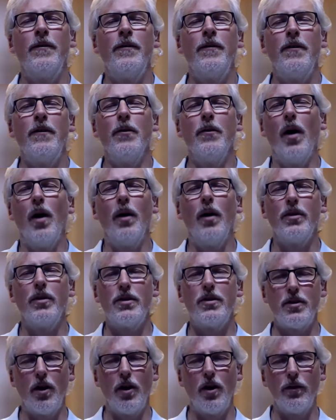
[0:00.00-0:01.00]
There might be
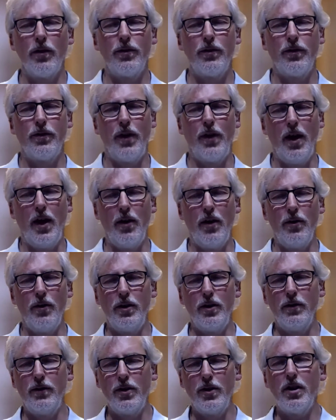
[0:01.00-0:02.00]
stuff there in your
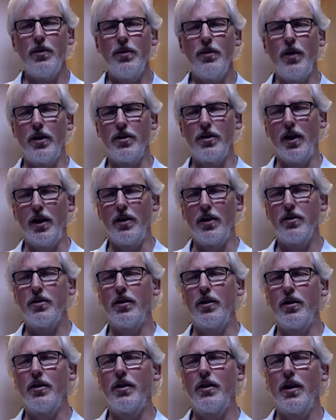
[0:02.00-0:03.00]
visual imagination
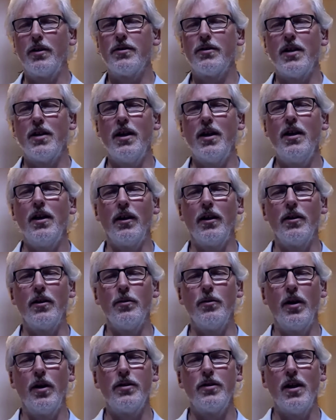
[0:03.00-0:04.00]
that you're kind of seeing in your
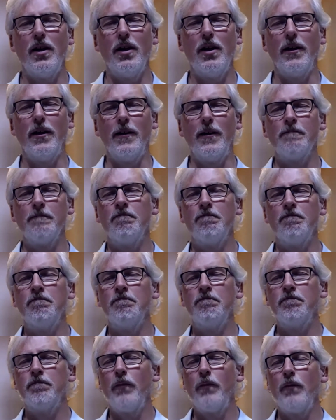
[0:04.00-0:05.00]
mind's eye.
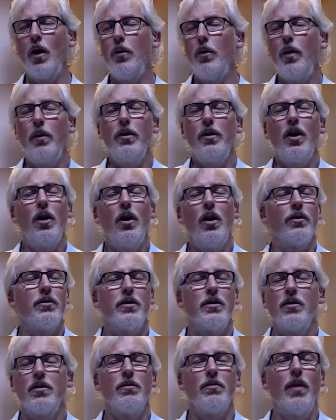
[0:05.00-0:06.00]
Or maybe not,
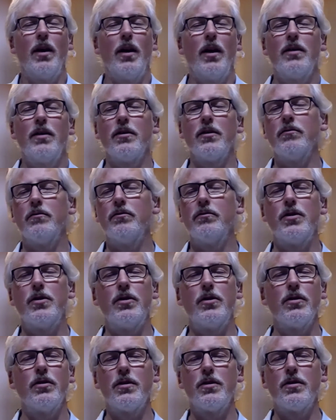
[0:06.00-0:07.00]
it doesn't matter. It's
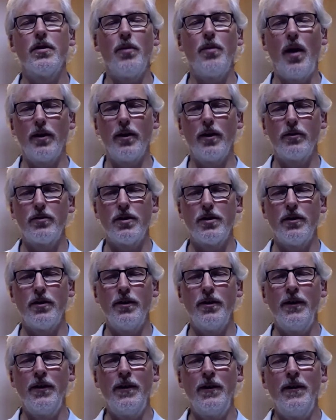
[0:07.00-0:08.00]
just about
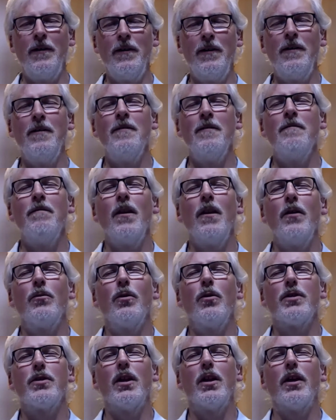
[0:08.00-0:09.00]

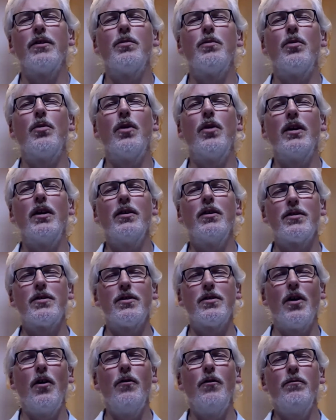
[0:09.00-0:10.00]
what's it like to bring
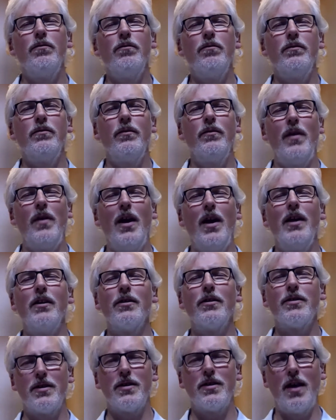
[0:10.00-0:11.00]
some inner
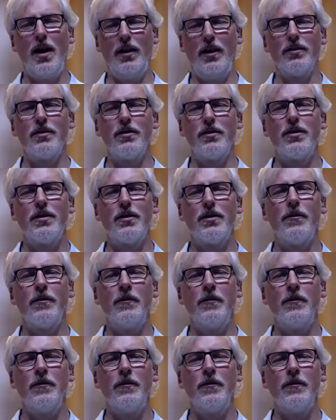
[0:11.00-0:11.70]
sense